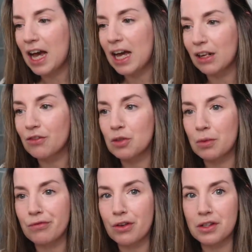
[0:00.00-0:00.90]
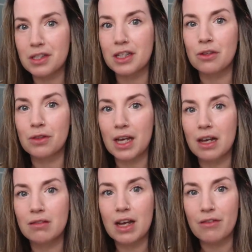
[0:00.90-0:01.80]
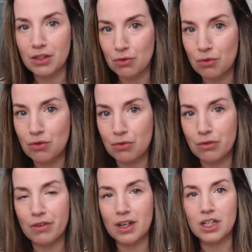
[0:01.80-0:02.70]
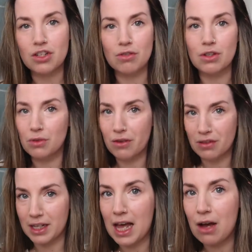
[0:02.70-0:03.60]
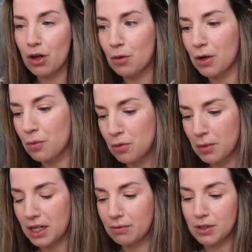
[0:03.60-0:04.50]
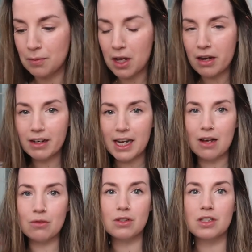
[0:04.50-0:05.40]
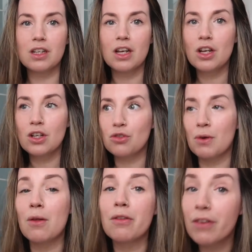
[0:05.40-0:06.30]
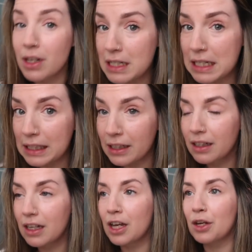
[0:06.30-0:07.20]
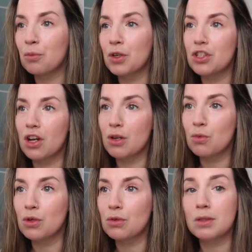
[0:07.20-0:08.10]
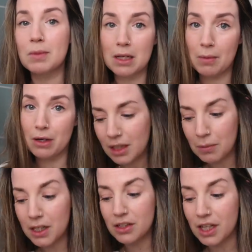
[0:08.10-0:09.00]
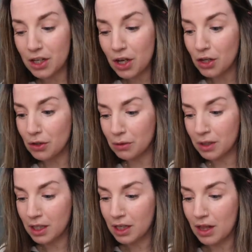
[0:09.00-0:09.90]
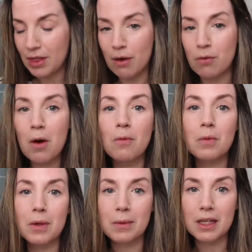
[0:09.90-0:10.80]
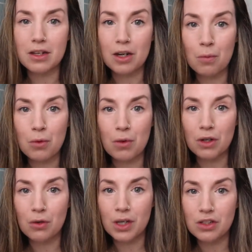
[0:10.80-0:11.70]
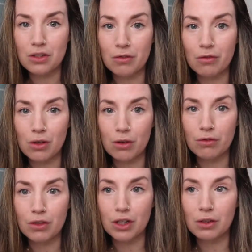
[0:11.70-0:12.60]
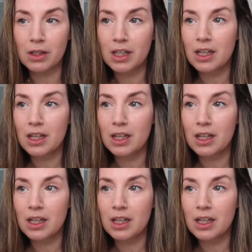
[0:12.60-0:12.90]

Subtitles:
and I've just been focusing on that, having to order all the furniture and sort everything out, open up all my supplier accounts, sort out the funding, which I will speak about, because I know that will probably be the number one question for a lot of you,